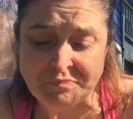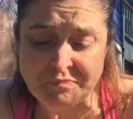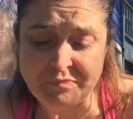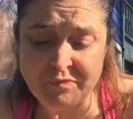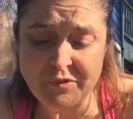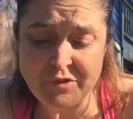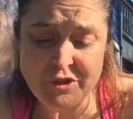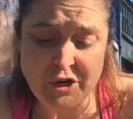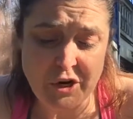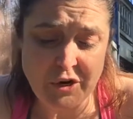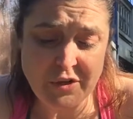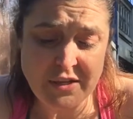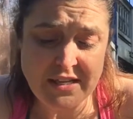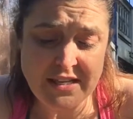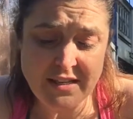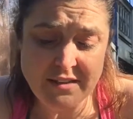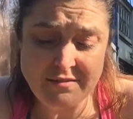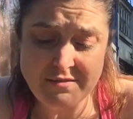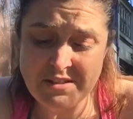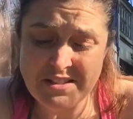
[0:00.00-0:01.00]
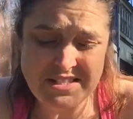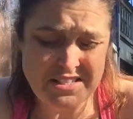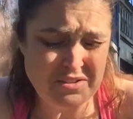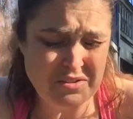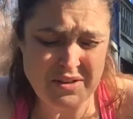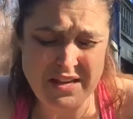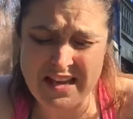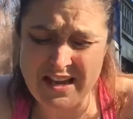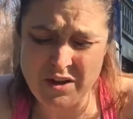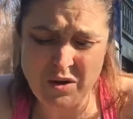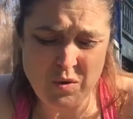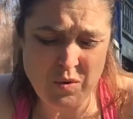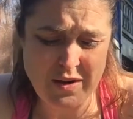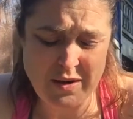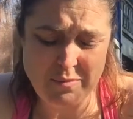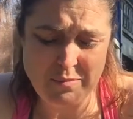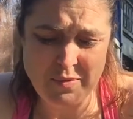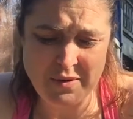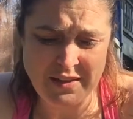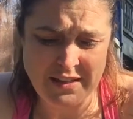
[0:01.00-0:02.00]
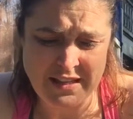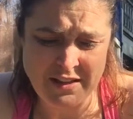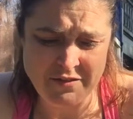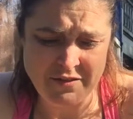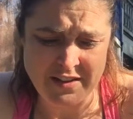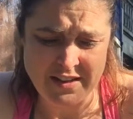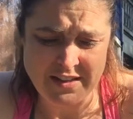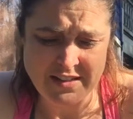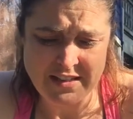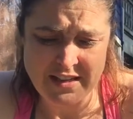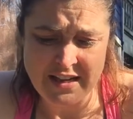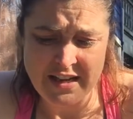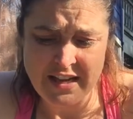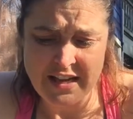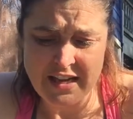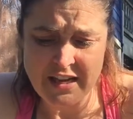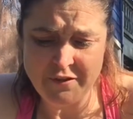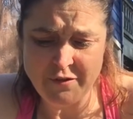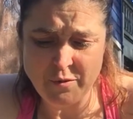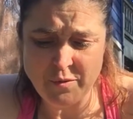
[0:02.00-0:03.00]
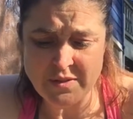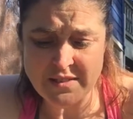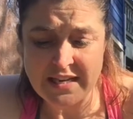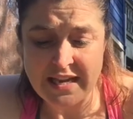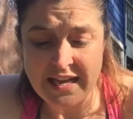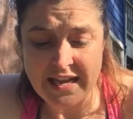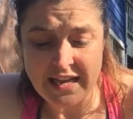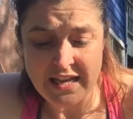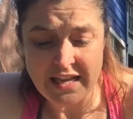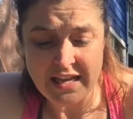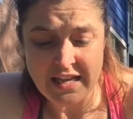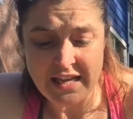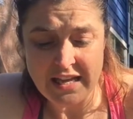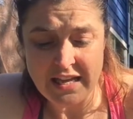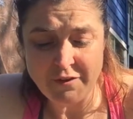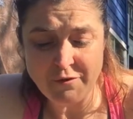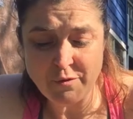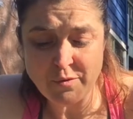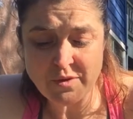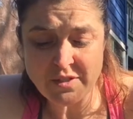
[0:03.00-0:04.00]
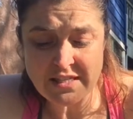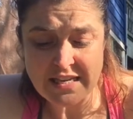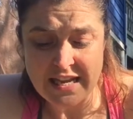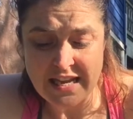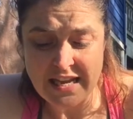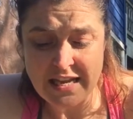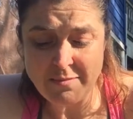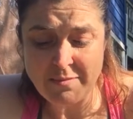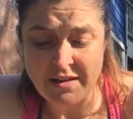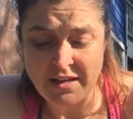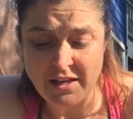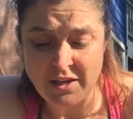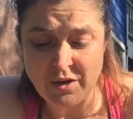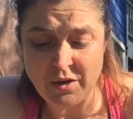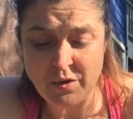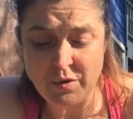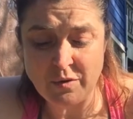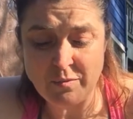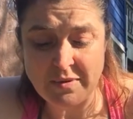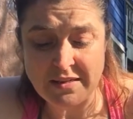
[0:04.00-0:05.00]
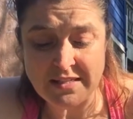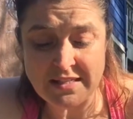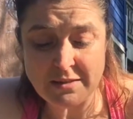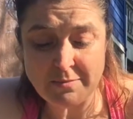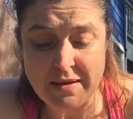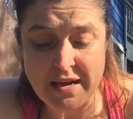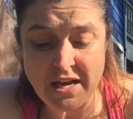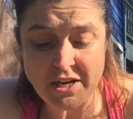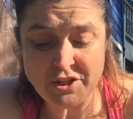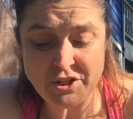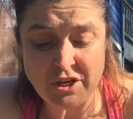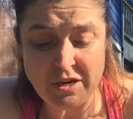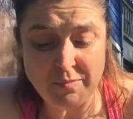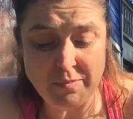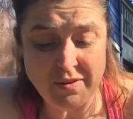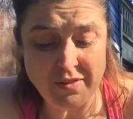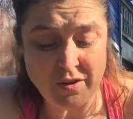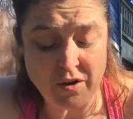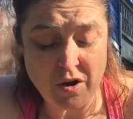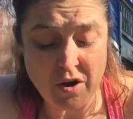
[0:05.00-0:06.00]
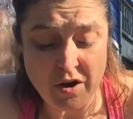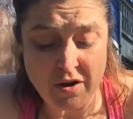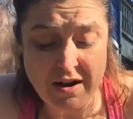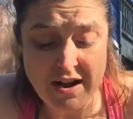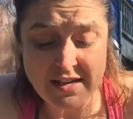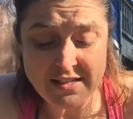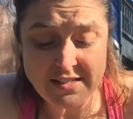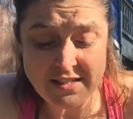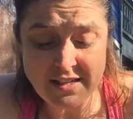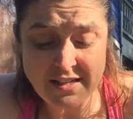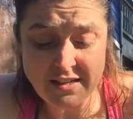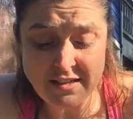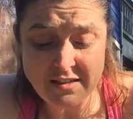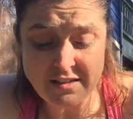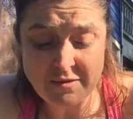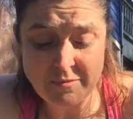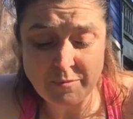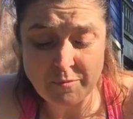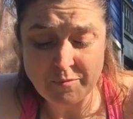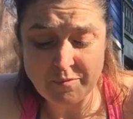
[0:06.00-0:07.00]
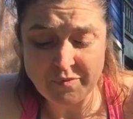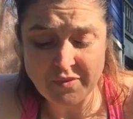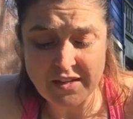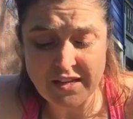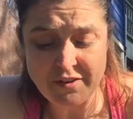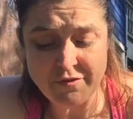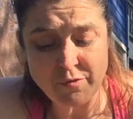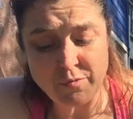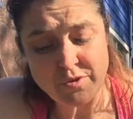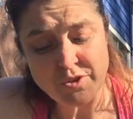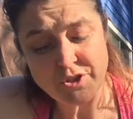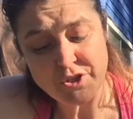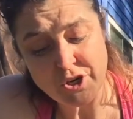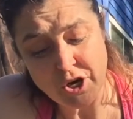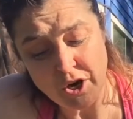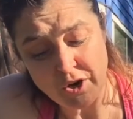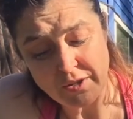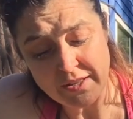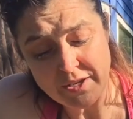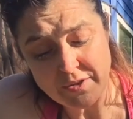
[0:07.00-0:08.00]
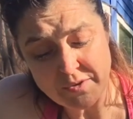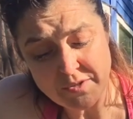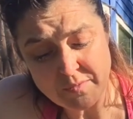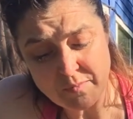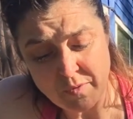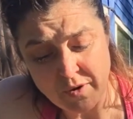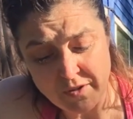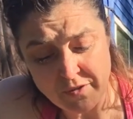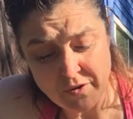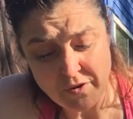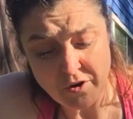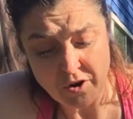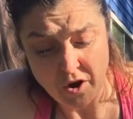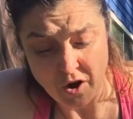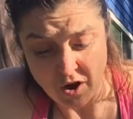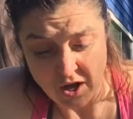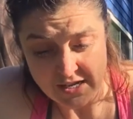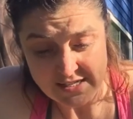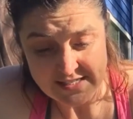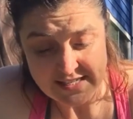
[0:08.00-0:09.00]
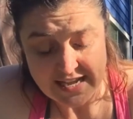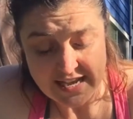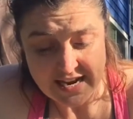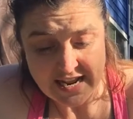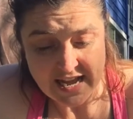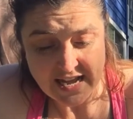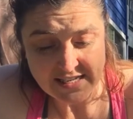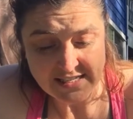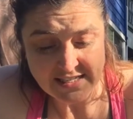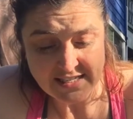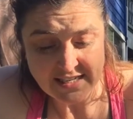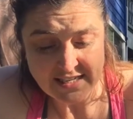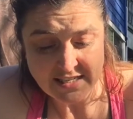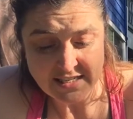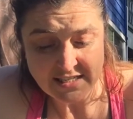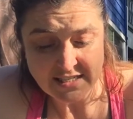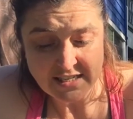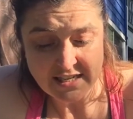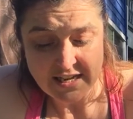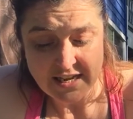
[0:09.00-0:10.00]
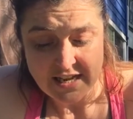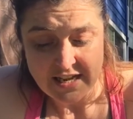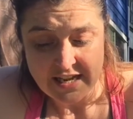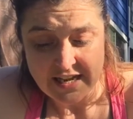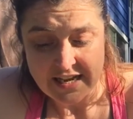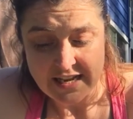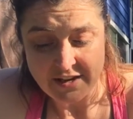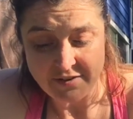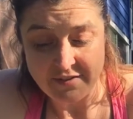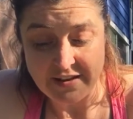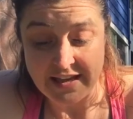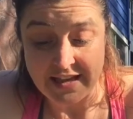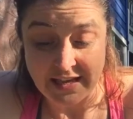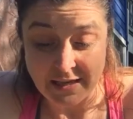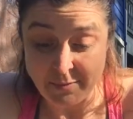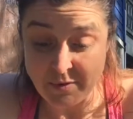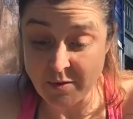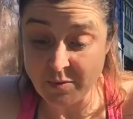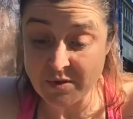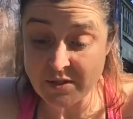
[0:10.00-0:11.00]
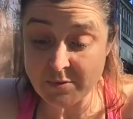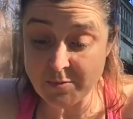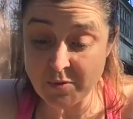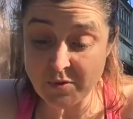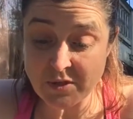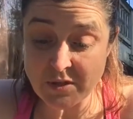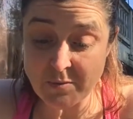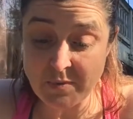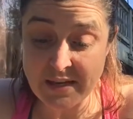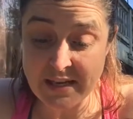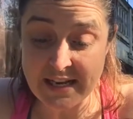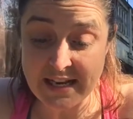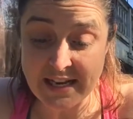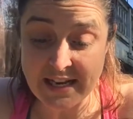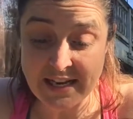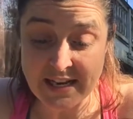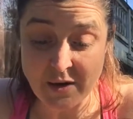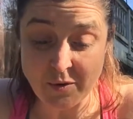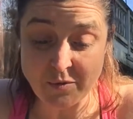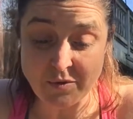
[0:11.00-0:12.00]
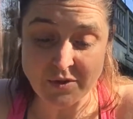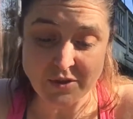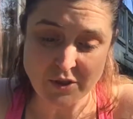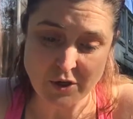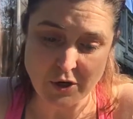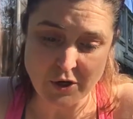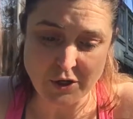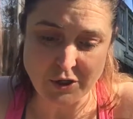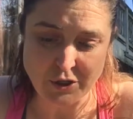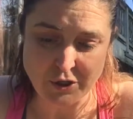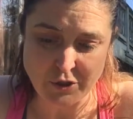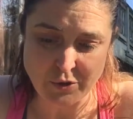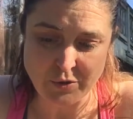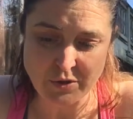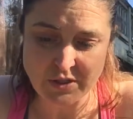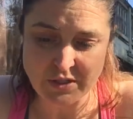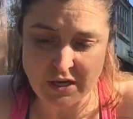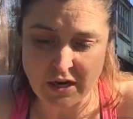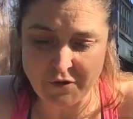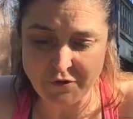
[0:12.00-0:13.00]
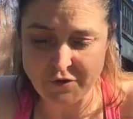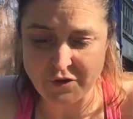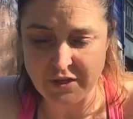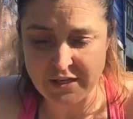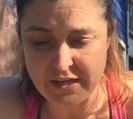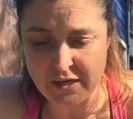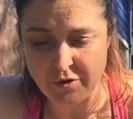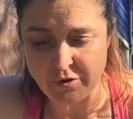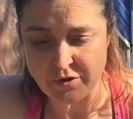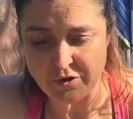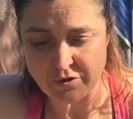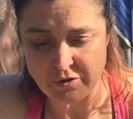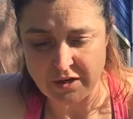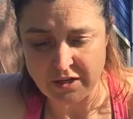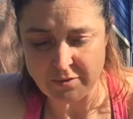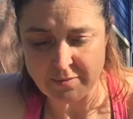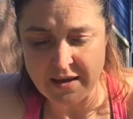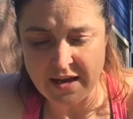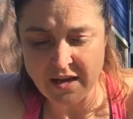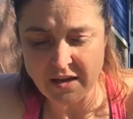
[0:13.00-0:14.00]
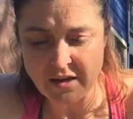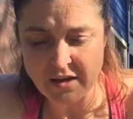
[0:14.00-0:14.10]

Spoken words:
Charlie still can't quite believe it. If it was Amy who had been smashed up in the car accident, if it was Charlie whose brother caused that accident, and if Amy was supposed to be getting out and starting to do stuff to get her strength back,